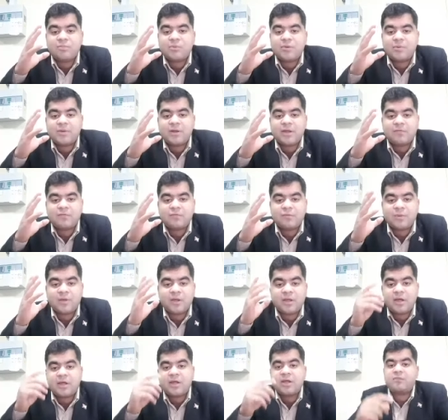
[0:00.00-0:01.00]
people have to
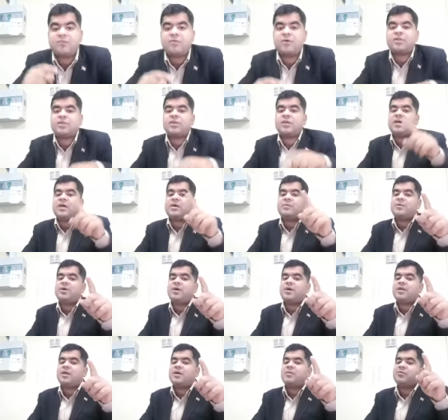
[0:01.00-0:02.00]
pay and for the Reham
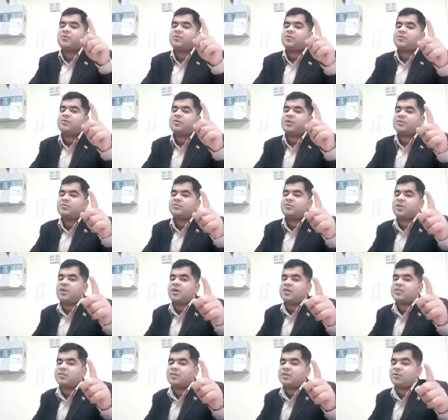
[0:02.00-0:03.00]
Khan I'm going to tell you the
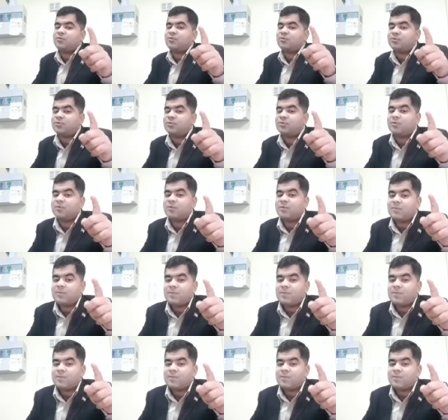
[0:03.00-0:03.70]
last thing in Urdu